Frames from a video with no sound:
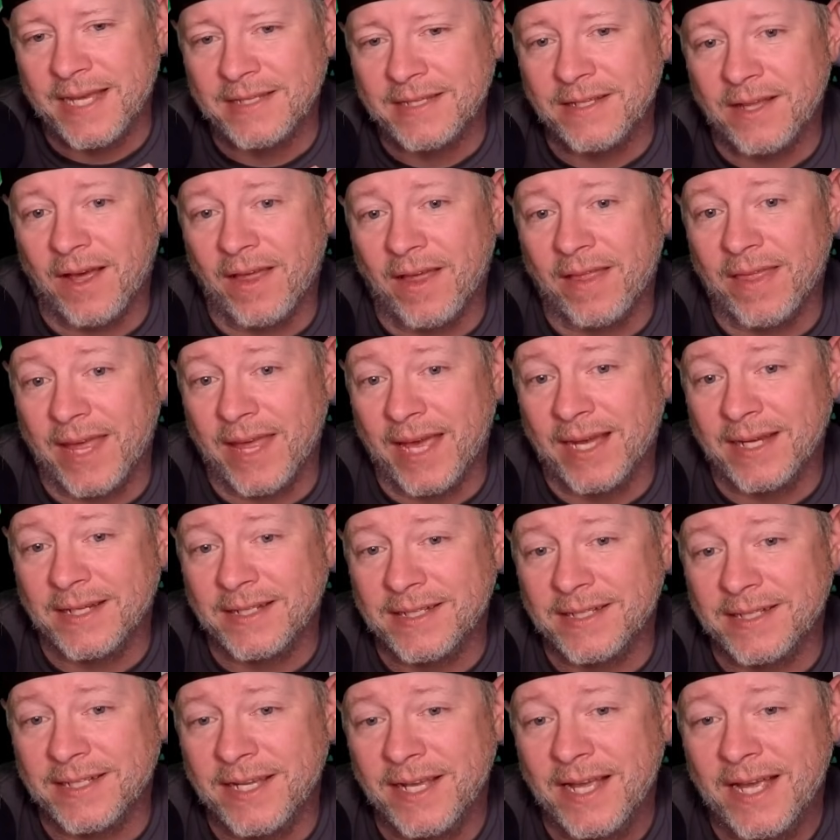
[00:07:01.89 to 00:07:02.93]
Azoth
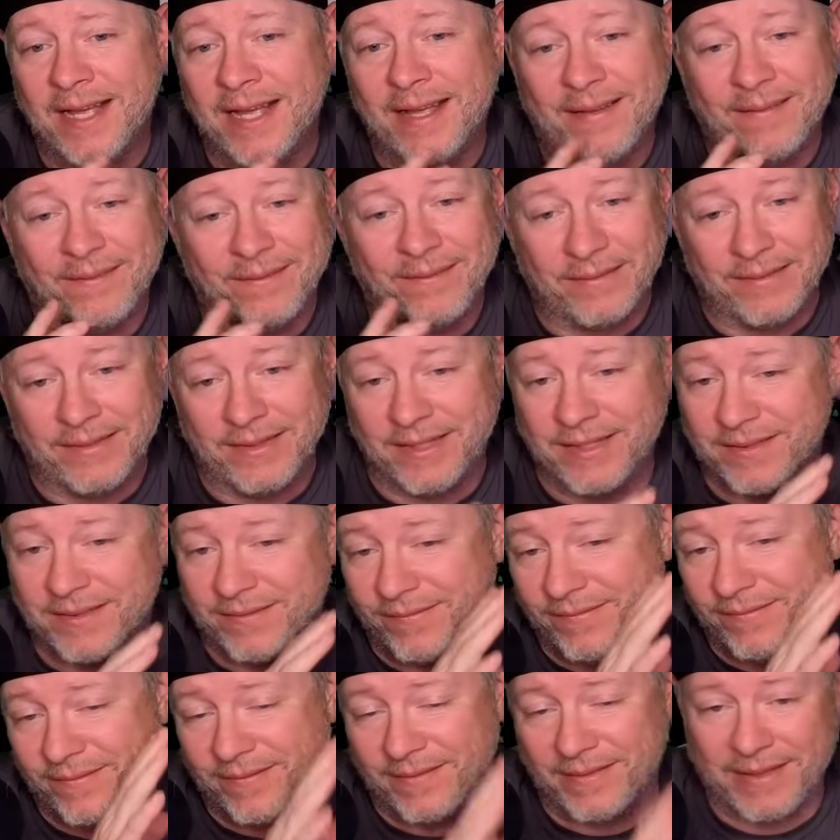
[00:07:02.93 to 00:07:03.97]
X? This is